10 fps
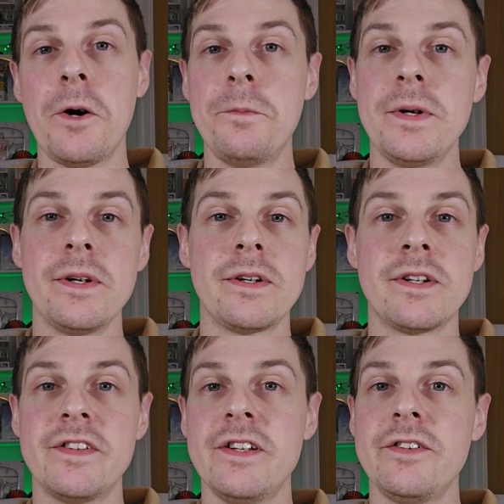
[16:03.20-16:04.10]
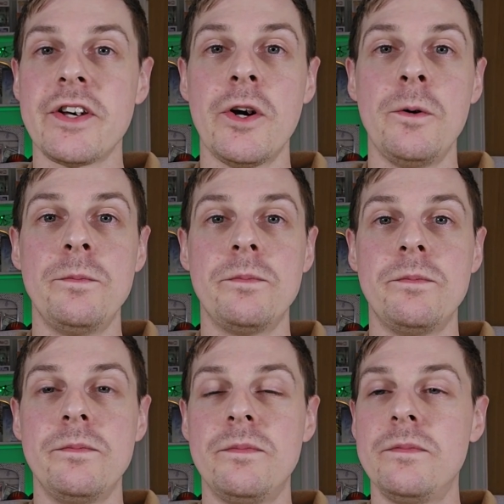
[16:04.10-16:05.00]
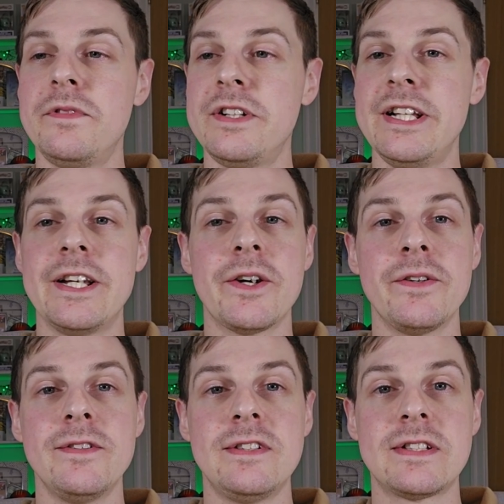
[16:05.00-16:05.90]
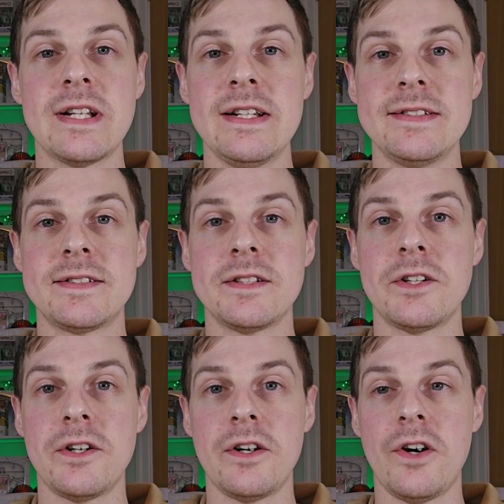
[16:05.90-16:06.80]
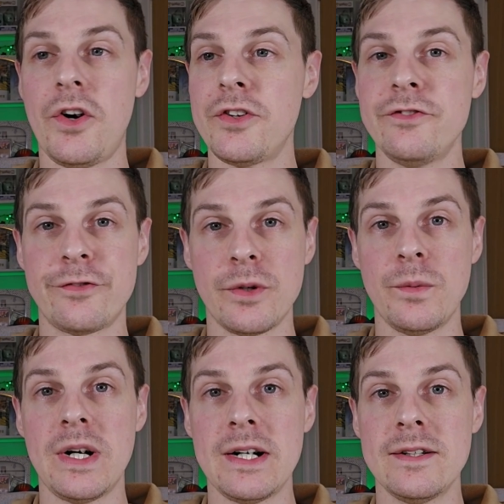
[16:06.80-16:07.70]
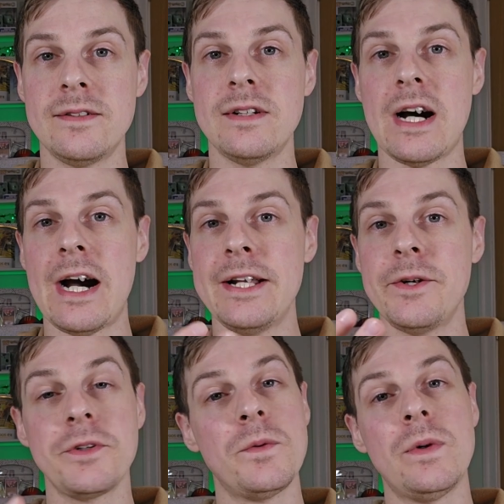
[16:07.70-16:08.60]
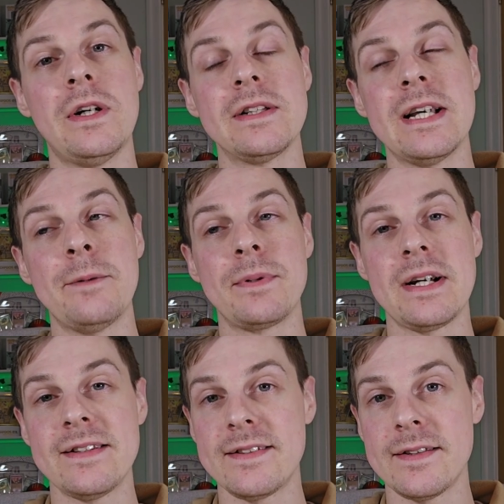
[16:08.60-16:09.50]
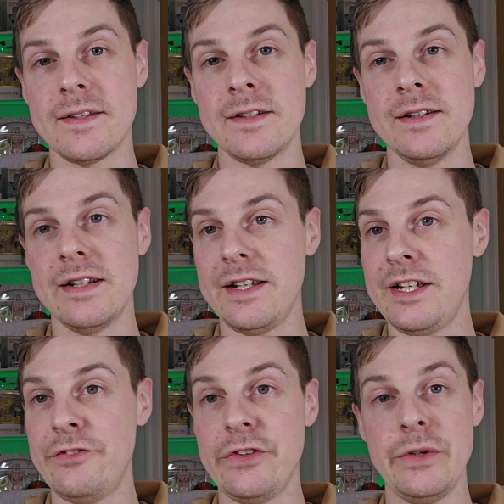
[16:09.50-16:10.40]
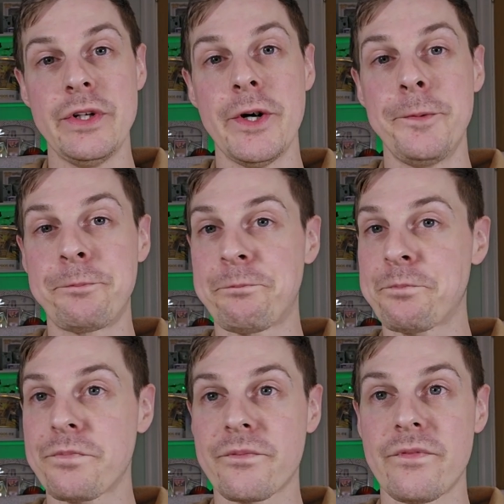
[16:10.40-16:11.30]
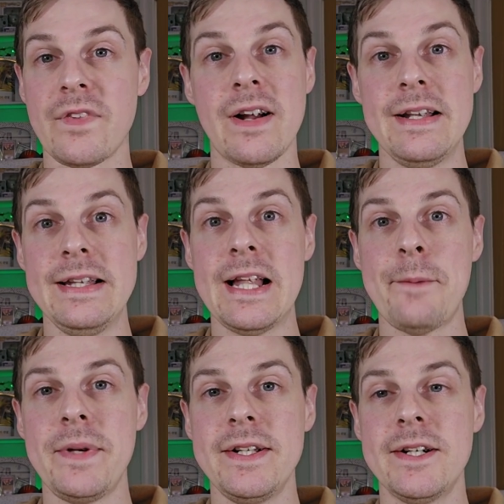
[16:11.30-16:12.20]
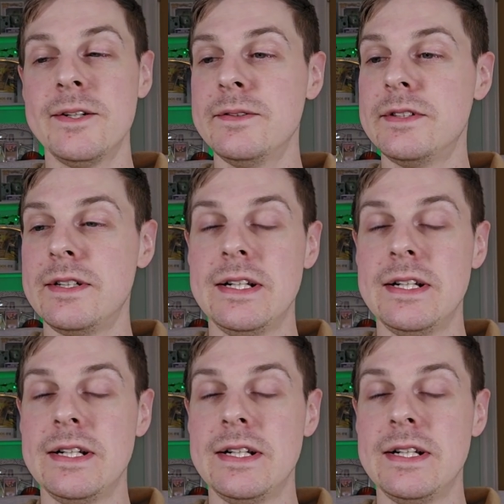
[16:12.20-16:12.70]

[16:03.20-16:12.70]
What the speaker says: hope it continues. I hope Liko stays on for a while. I don't know what their plans are. If you know, let me know.